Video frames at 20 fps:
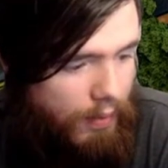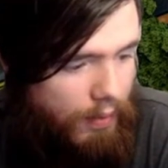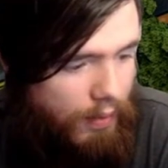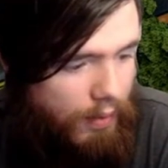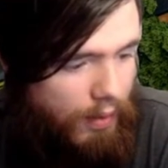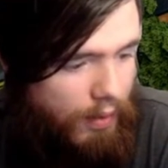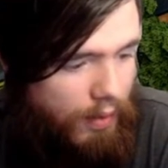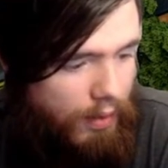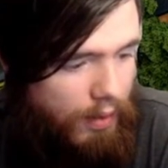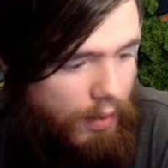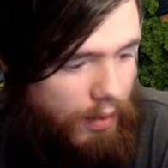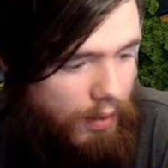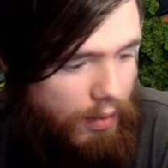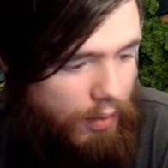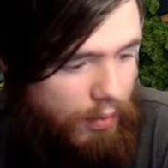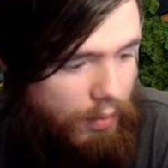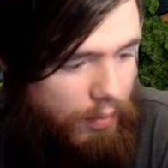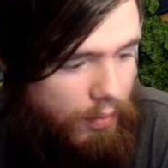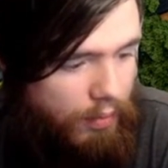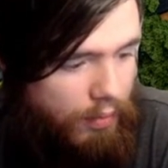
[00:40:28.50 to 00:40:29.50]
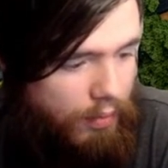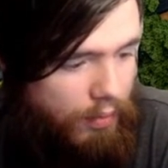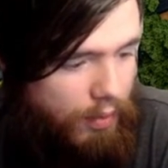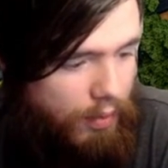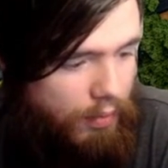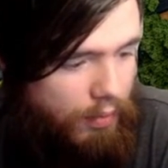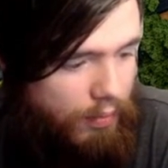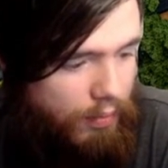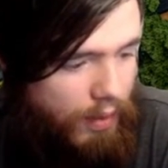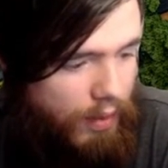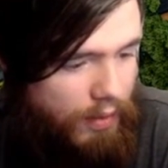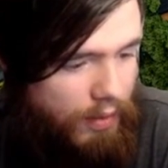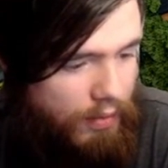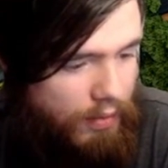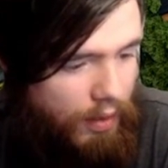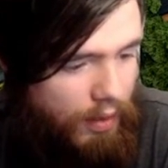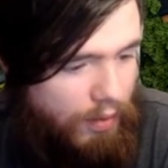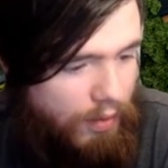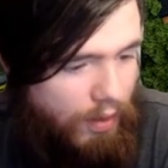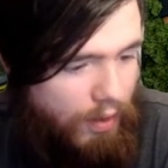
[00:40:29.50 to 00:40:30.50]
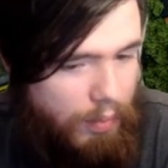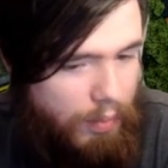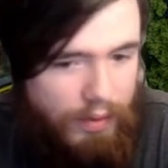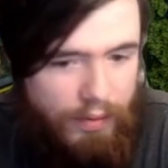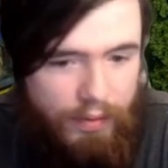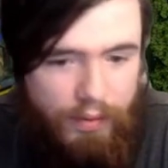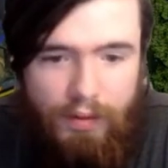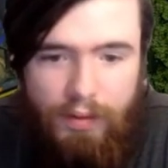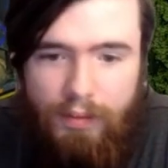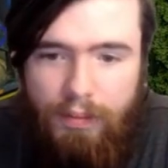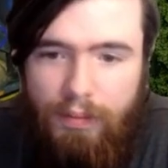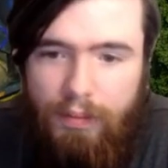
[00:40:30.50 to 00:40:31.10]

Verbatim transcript: There you go. Oh, that's not the right buttons.